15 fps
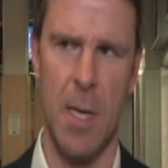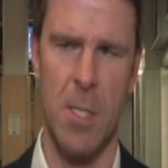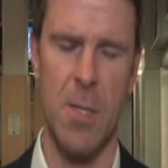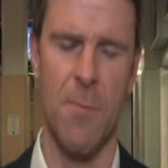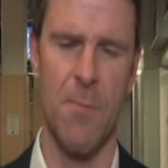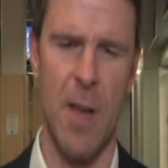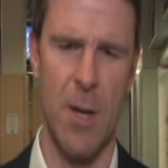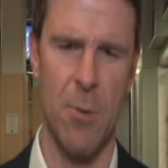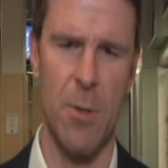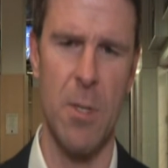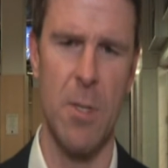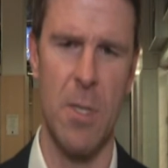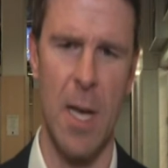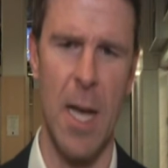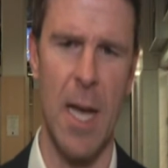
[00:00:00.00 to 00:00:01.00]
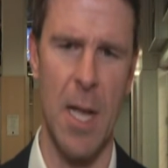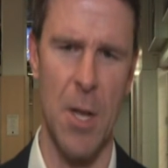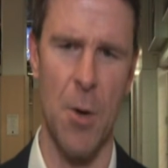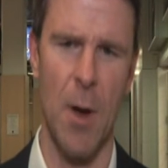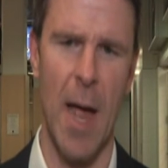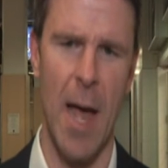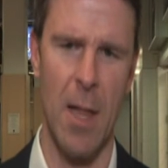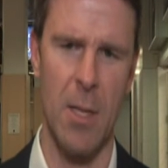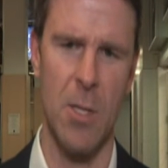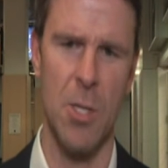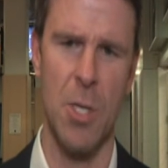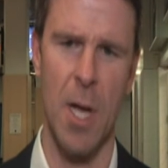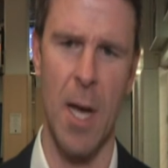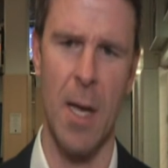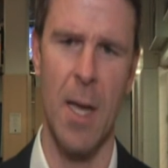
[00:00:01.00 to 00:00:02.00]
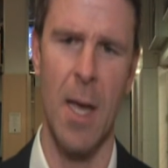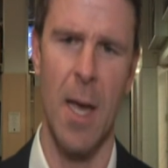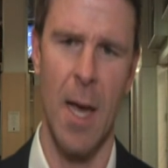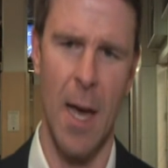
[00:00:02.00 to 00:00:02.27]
veterans in your Halaschuk,